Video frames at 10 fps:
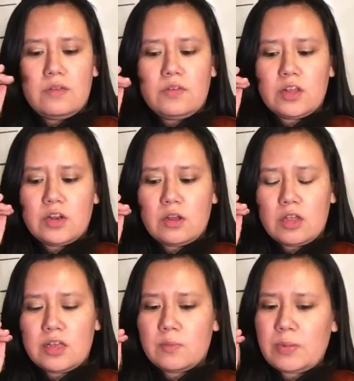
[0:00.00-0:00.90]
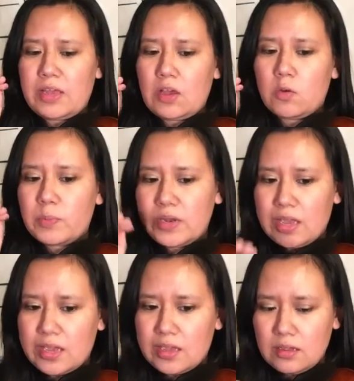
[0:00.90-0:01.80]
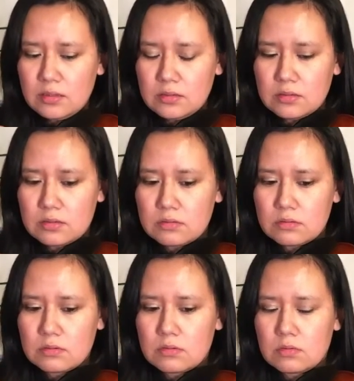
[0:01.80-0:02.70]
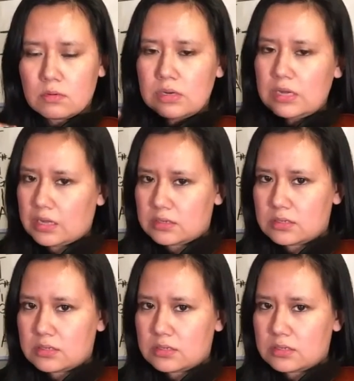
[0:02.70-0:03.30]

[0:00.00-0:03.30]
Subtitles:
Are you going to play open A or not?